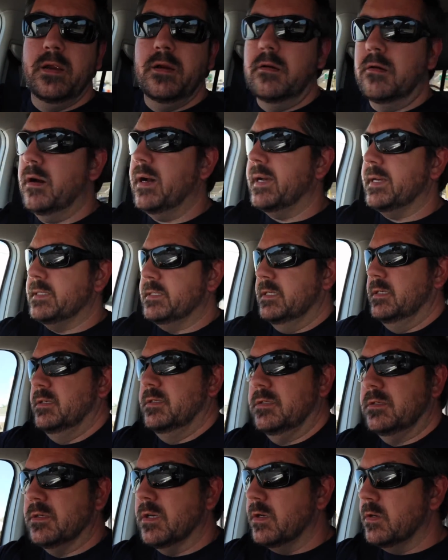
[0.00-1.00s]
Right,
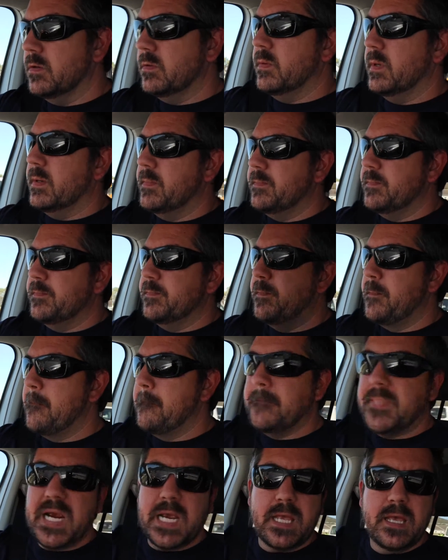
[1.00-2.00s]
so
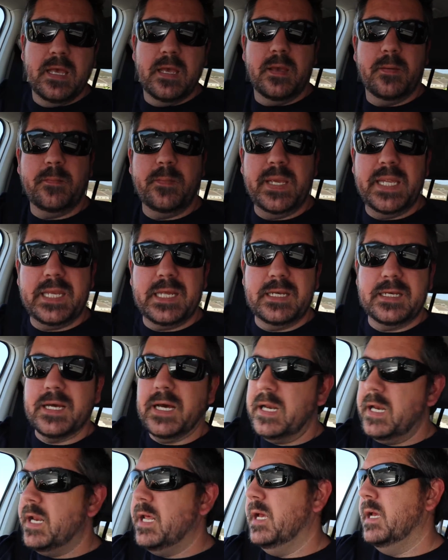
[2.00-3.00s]
meeting
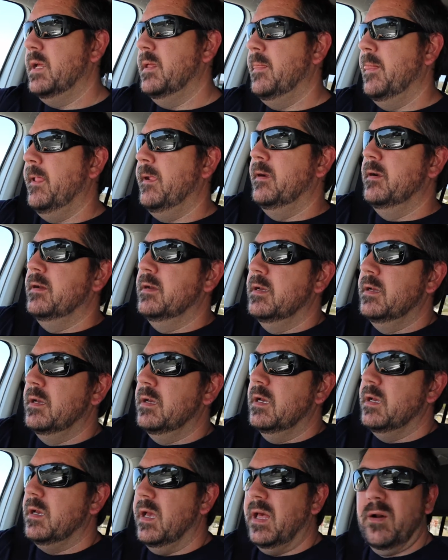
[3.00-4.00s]
done.
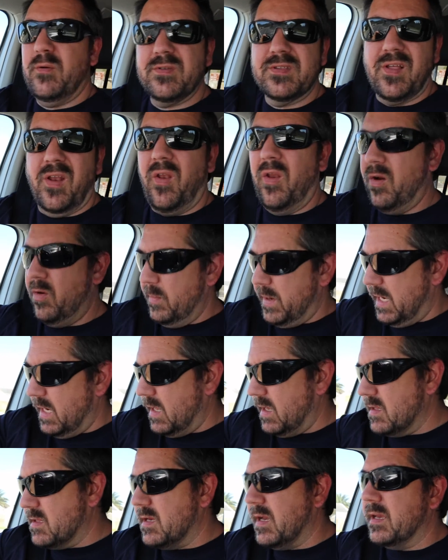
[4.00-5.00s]
That was a long
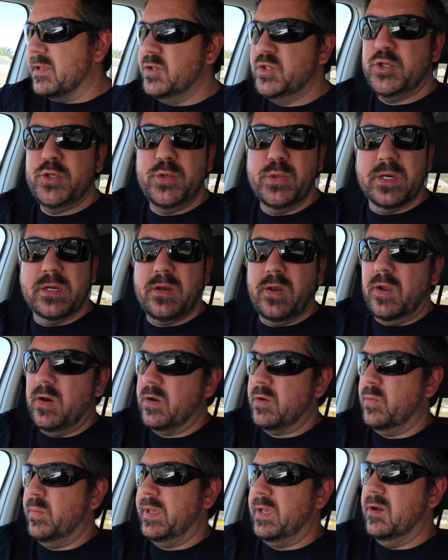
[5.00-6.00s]
meeting. It's like 2
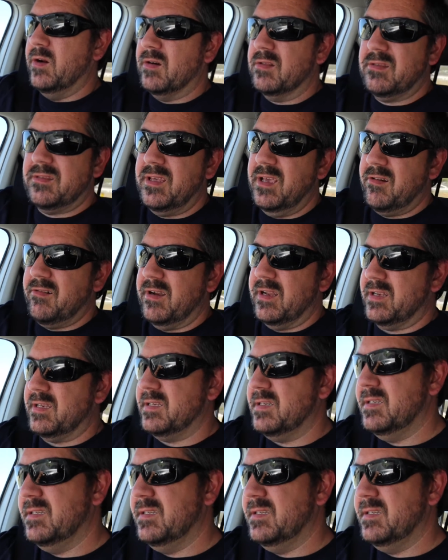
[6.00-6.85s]
o'clock. I got there at